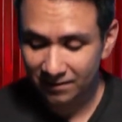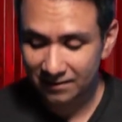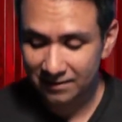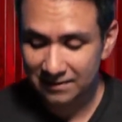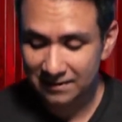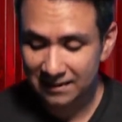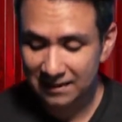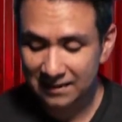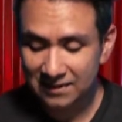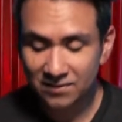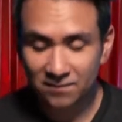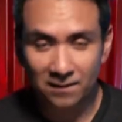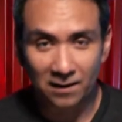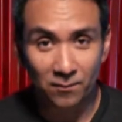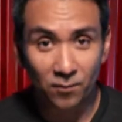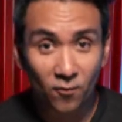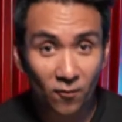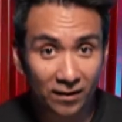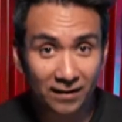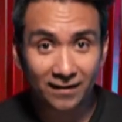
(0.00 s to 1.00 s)
to get to my
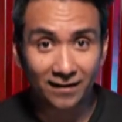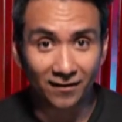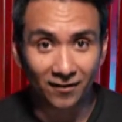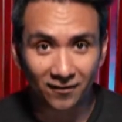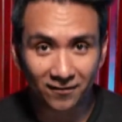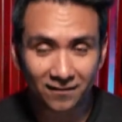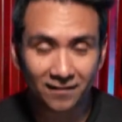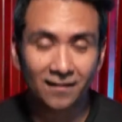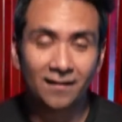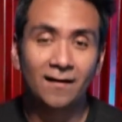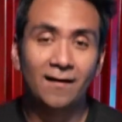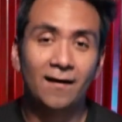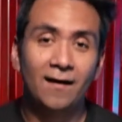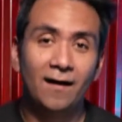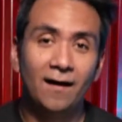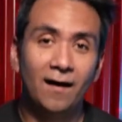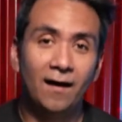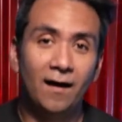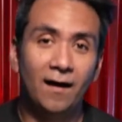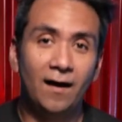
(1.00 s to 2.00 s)
point here,
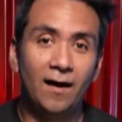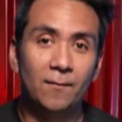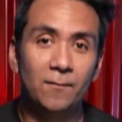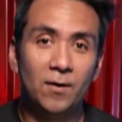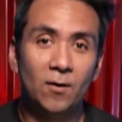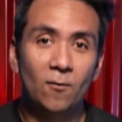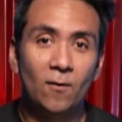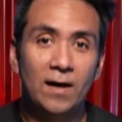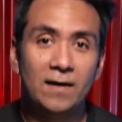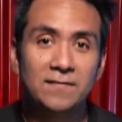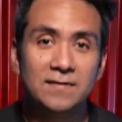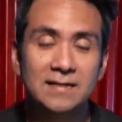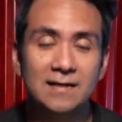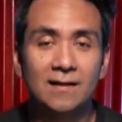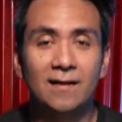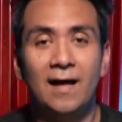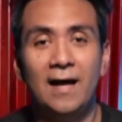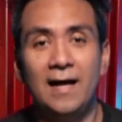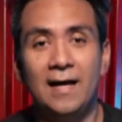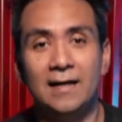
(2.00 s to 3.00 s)
my wife
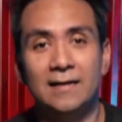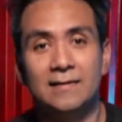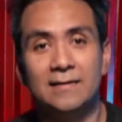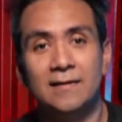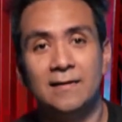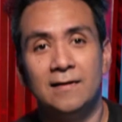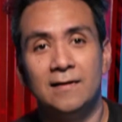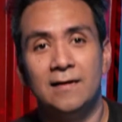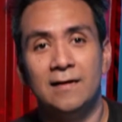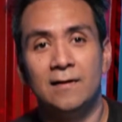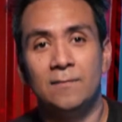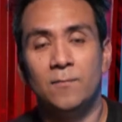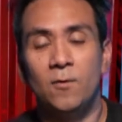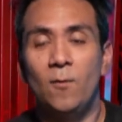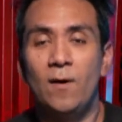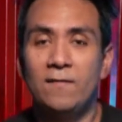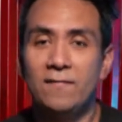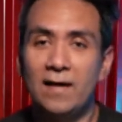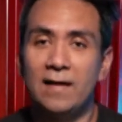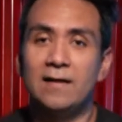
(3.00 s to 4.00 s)

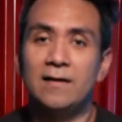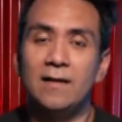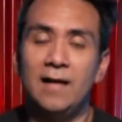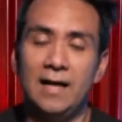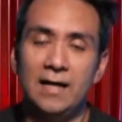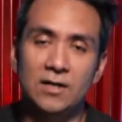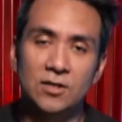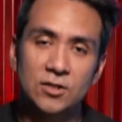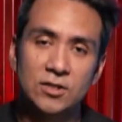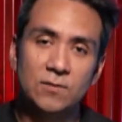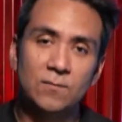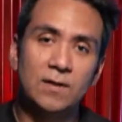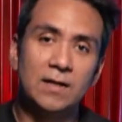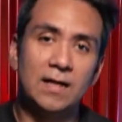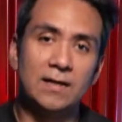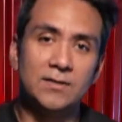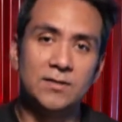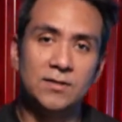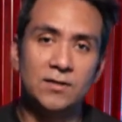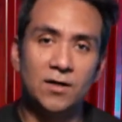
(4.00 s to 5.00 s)
had a client, and she went
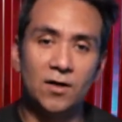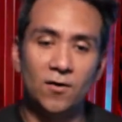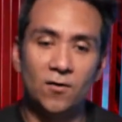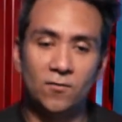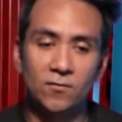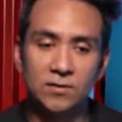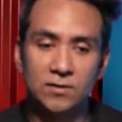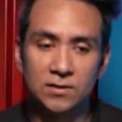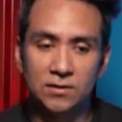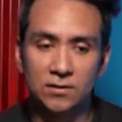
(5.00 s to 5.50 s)
out to go